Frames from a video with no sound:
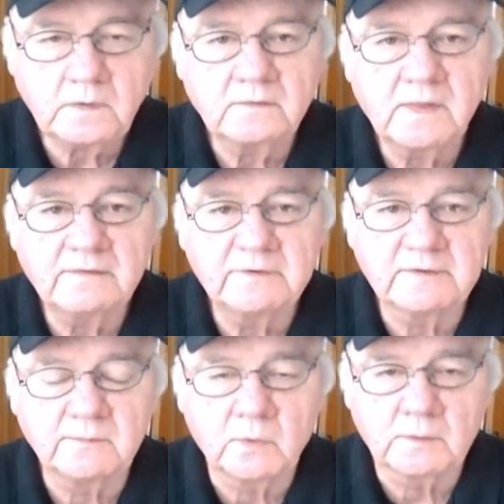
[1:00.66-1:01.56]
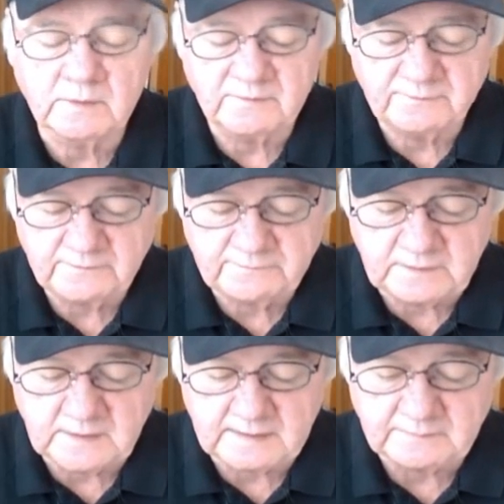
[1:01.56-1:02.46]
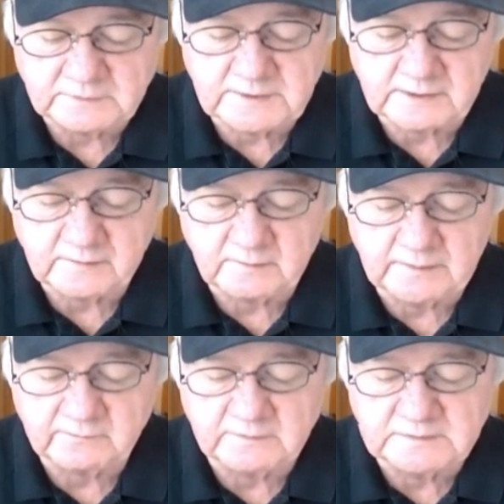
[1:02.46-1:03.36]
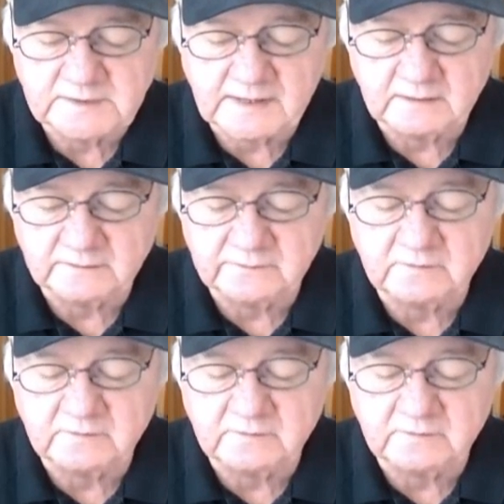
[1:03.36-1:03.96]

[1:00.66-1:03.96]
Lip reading: They've hit the board with 59% of their entry saddle as a